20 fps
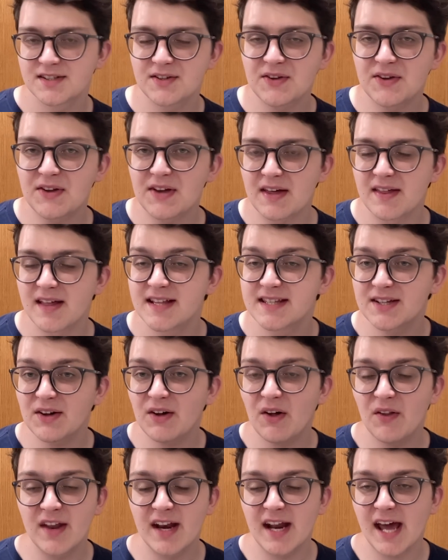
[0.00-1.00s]
yeah, that's
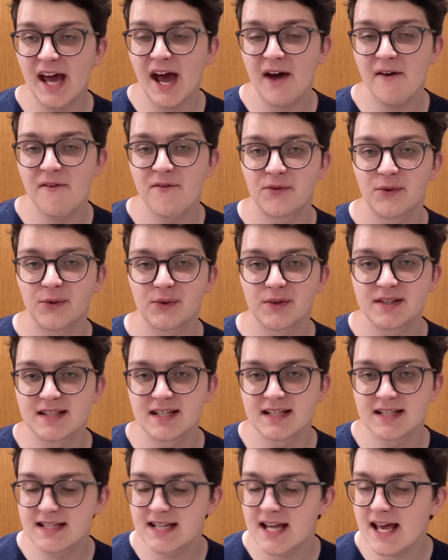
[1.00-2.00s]
all that I have for
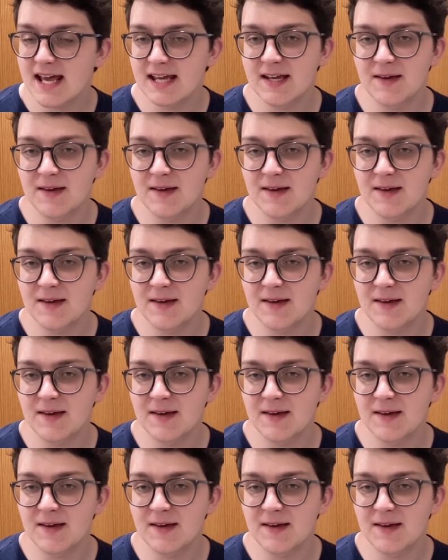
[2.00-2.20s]
today.